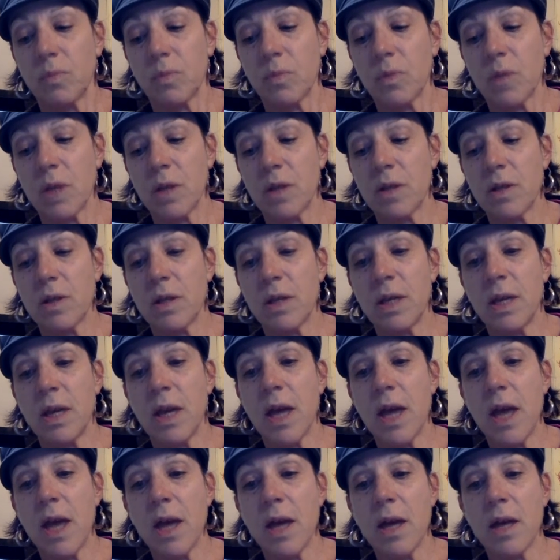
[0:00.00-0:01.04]
That's the
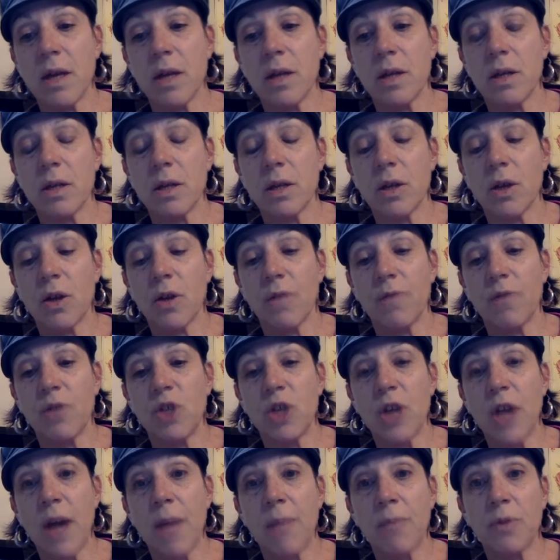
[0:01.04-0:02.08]
end of
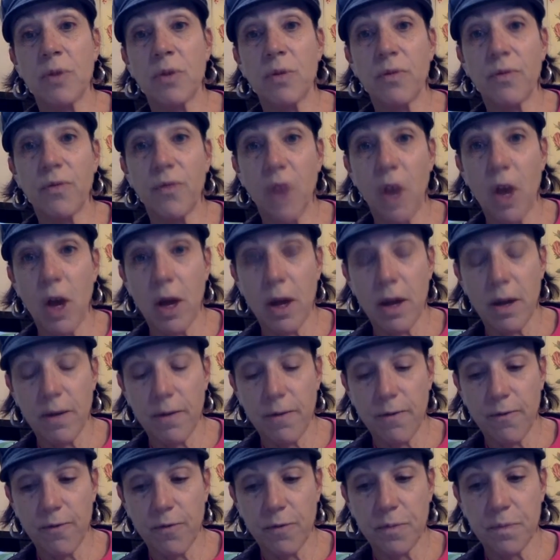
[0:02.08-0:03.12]
chapter 5.
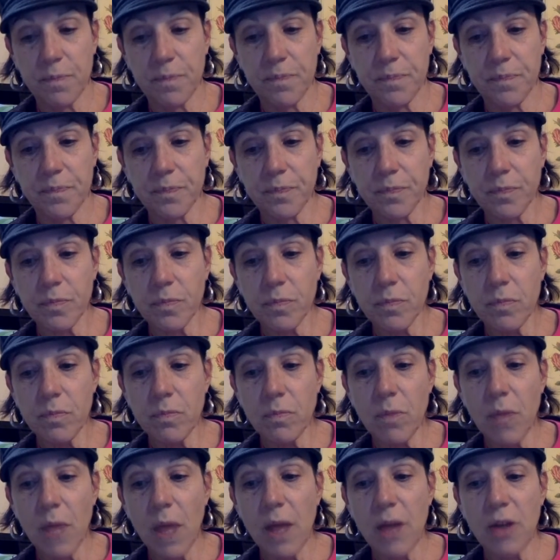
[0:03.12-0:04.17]

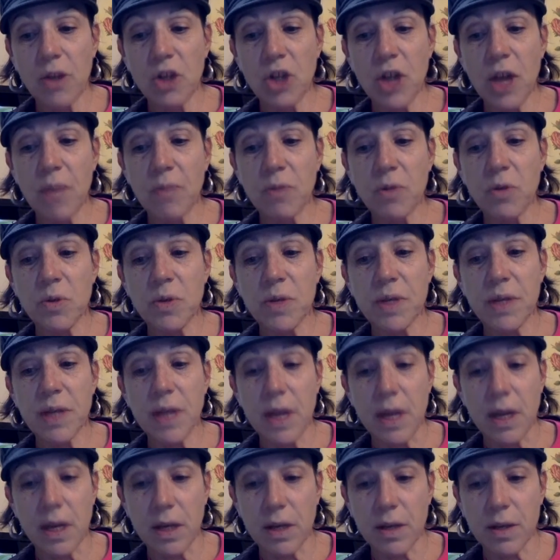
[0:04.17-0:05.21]
And chapter
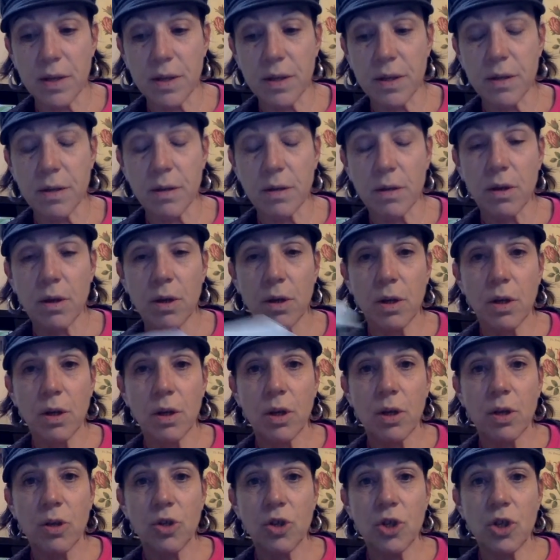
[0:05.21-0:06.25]
6
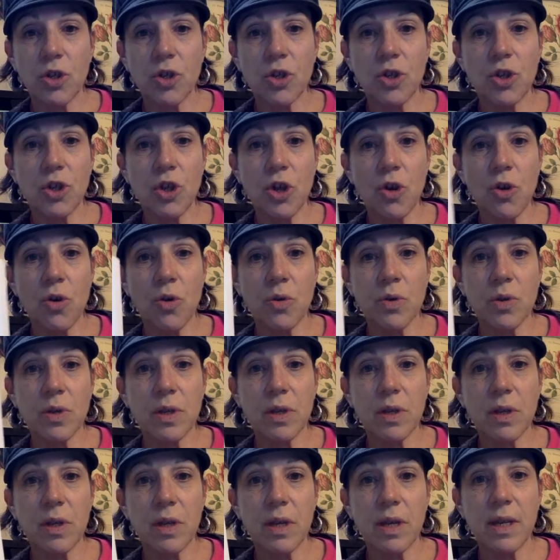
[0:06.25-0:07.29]
just
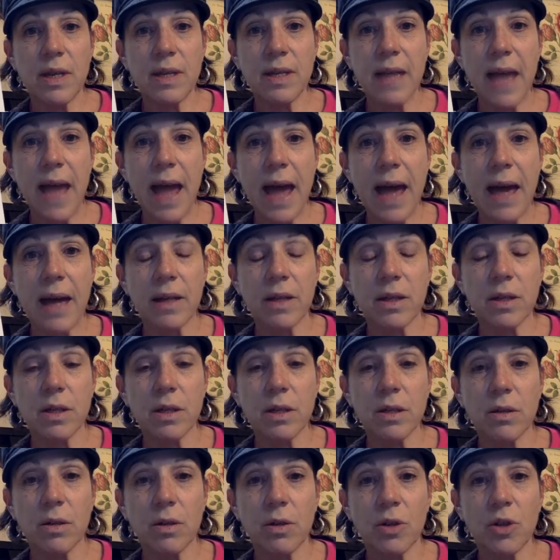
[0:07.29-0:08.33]
shows his hat,
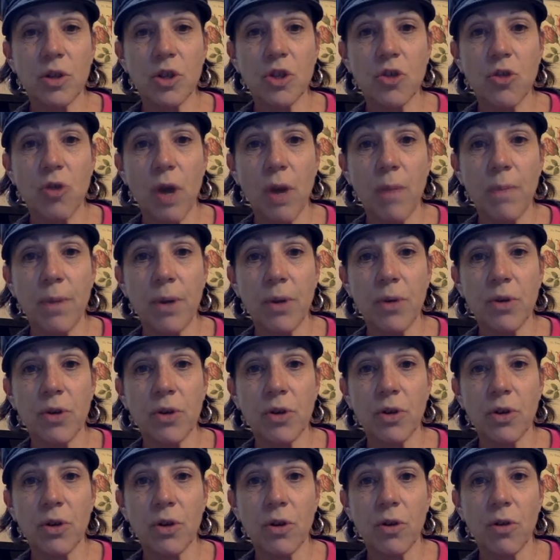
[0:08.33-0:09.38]
the straw
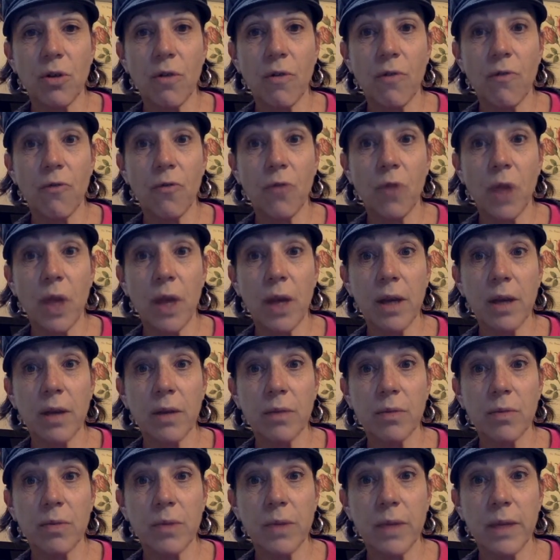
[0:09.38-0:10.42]
boater, flying
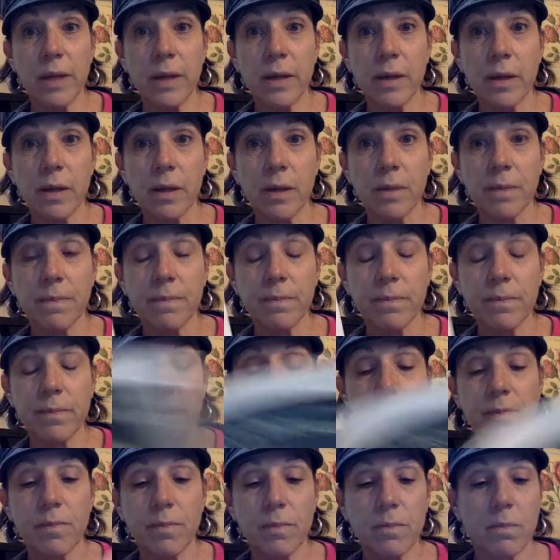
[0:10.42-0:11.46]
through the air.
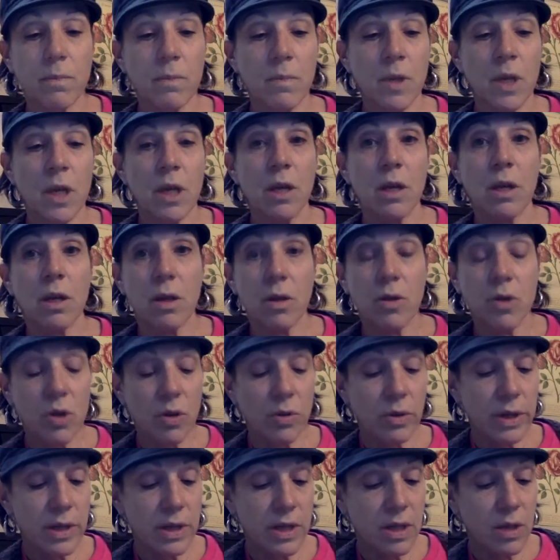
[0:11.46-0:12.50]

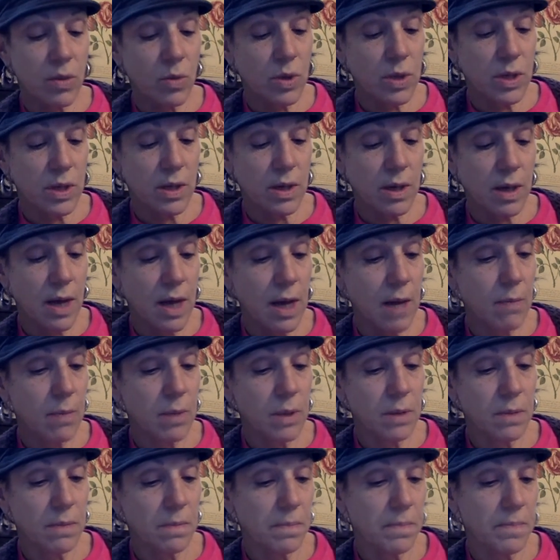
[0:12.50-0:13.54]
So let's see what's going to
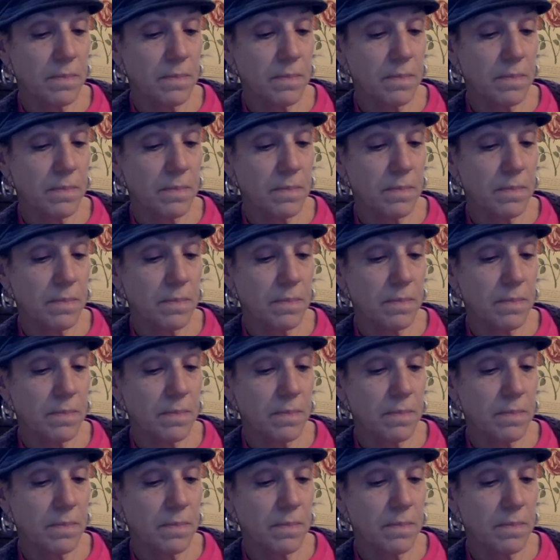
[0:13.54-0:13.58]
happen.